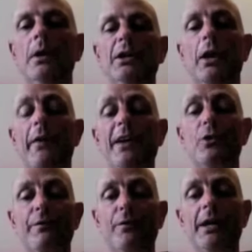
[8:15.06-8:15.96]
You know, there's
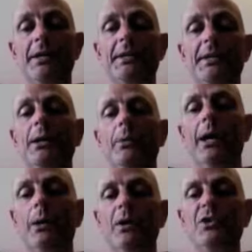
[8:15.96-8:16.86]
your voice
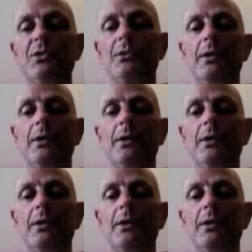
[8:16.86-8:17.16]
anyway, which